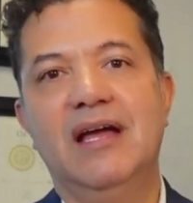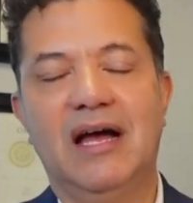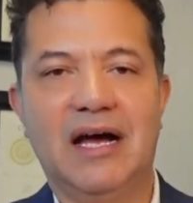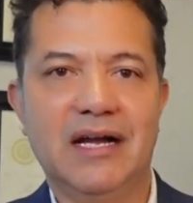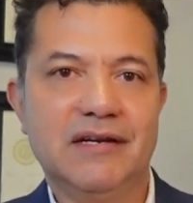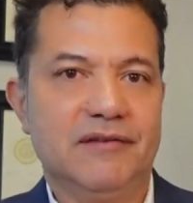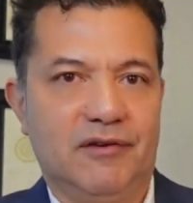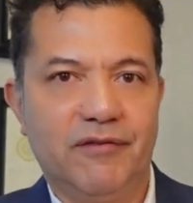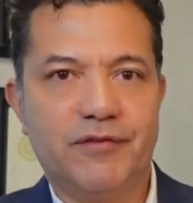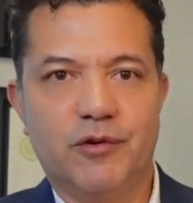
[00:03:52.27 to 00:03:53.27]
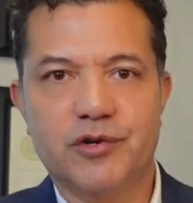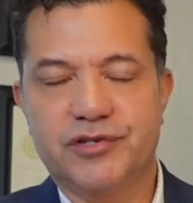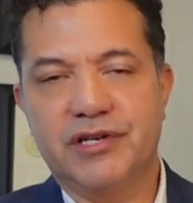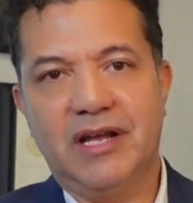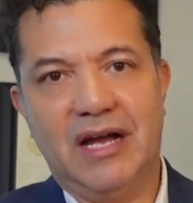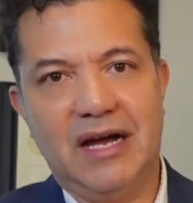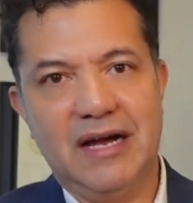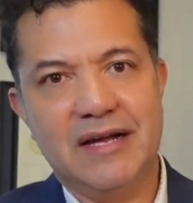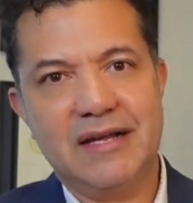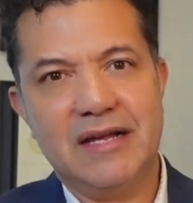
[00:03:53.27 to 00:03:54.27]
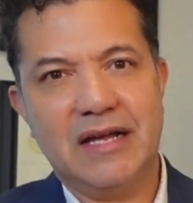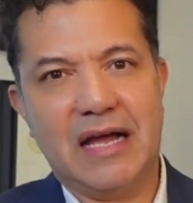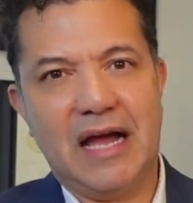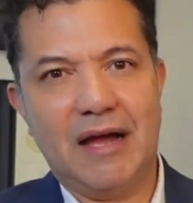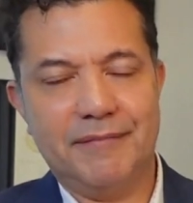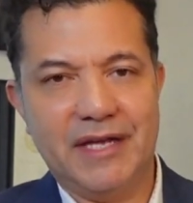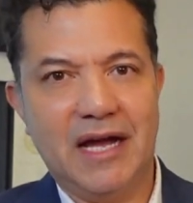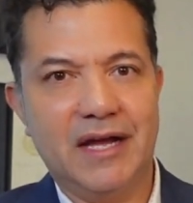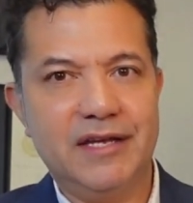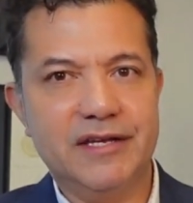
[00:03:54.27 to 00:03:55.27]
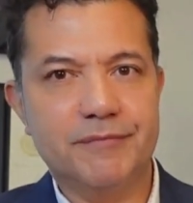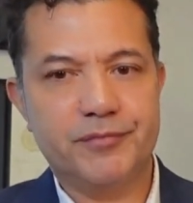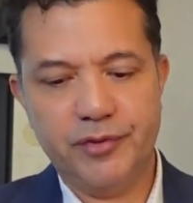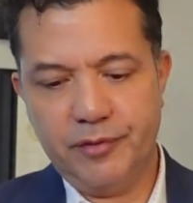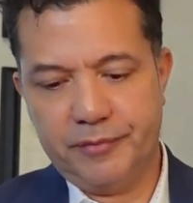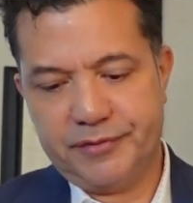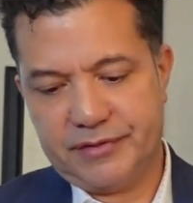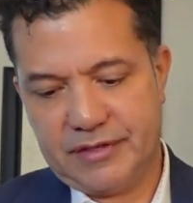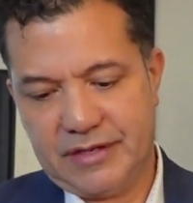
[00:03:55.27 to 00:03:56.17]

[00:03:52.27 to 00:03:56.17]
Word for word: and of course, uh, apnea improves.